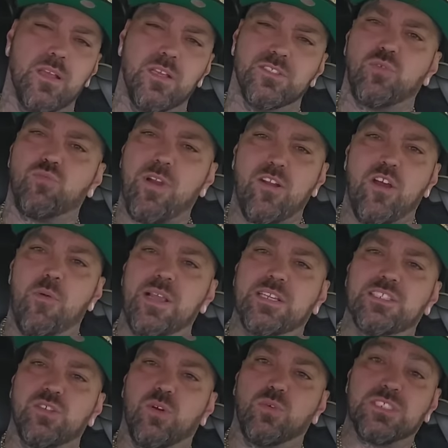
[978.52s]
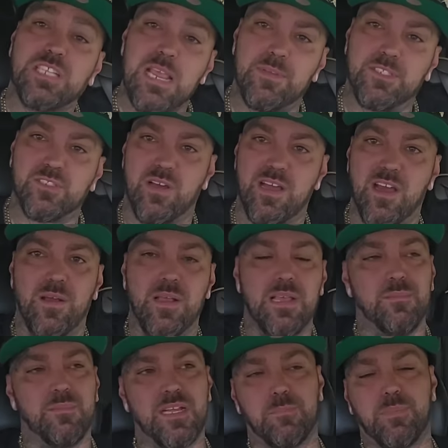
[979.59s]
So Radar makes his whole statement somehow,
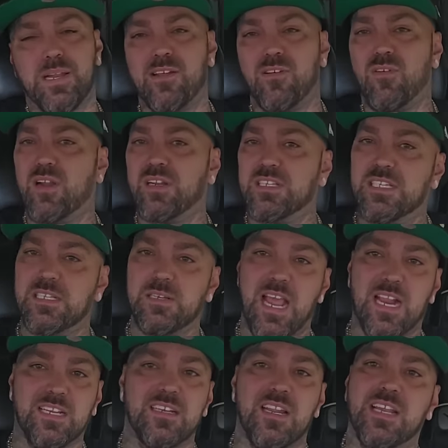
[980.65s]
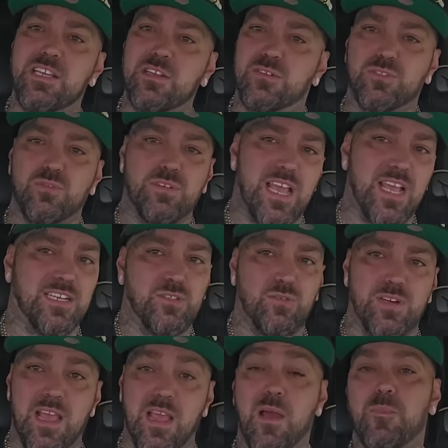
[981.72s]
man, playing hard to get, acting like he don't do that and do
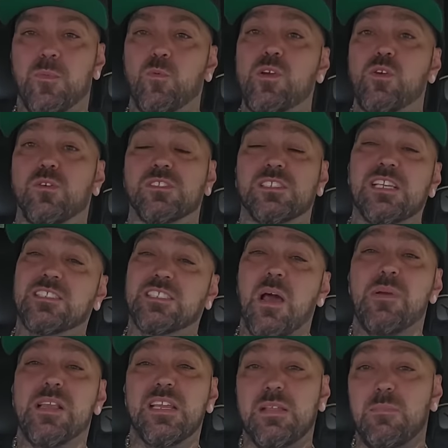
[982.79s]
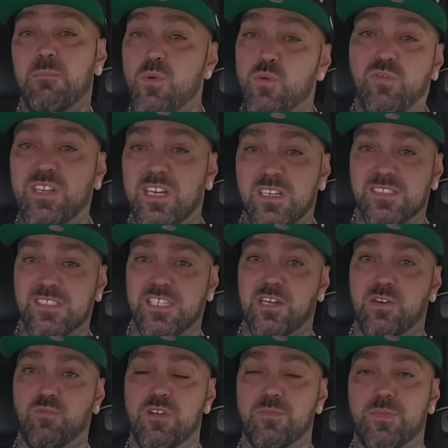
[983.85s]
that. I mean, we're gonna see, cause I'm gonna get him moved in the cell
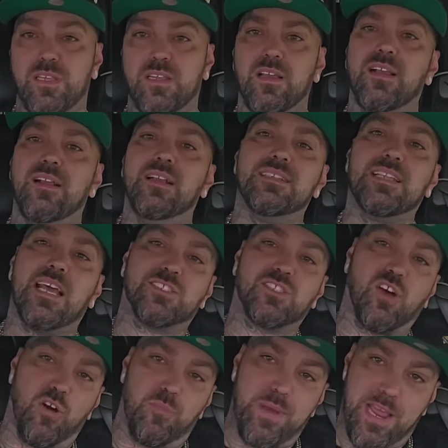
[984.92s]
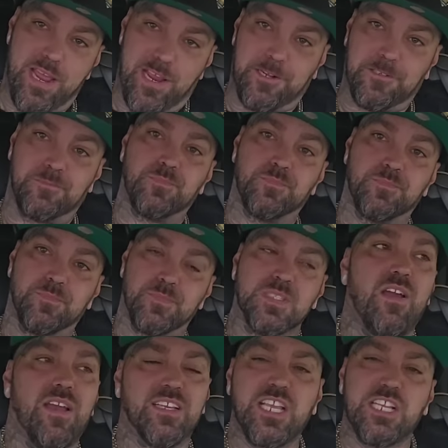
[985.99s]
with me. That's all bad.
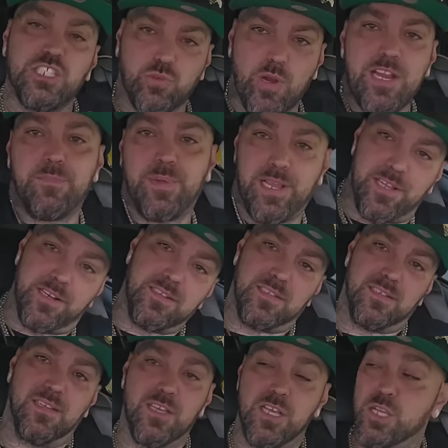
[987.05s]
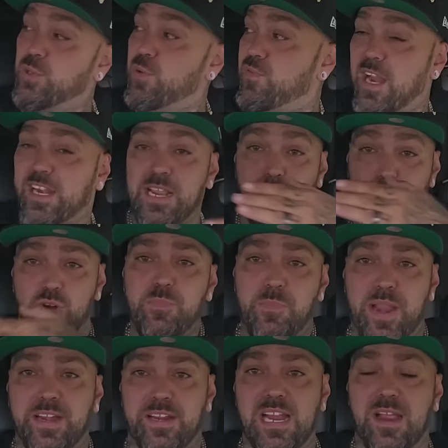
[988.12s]
Now, as a straight man, You've got a booty
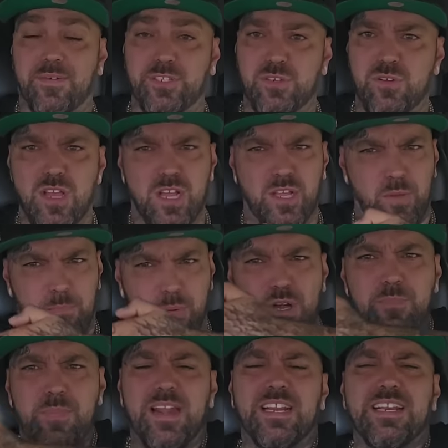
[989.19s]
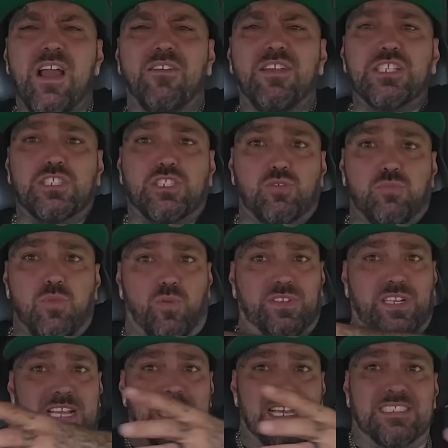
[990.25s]
bandit after you. The booty bandit now gets you moved
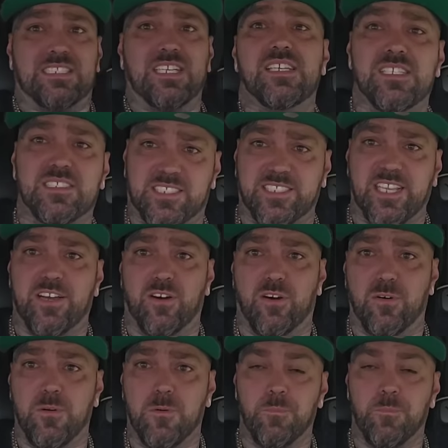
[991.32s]
into his cell.